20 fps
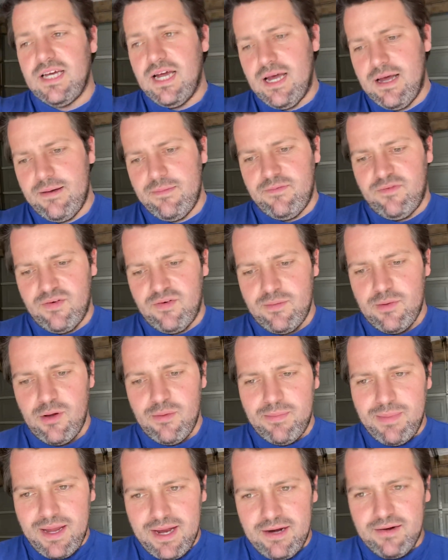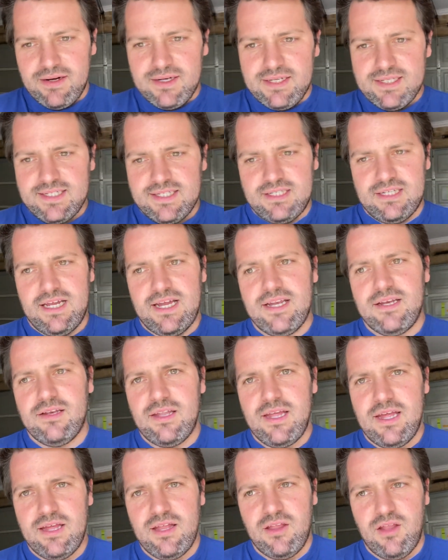from her parents, and
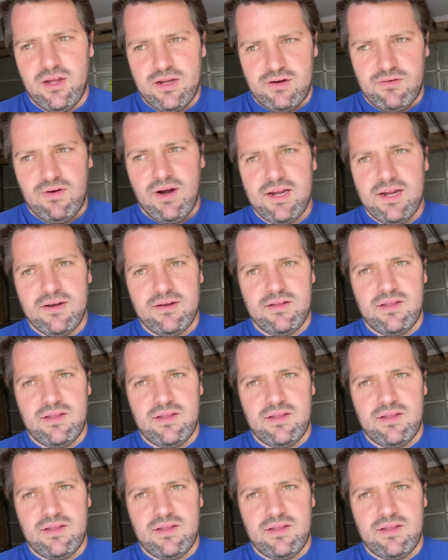they're like great.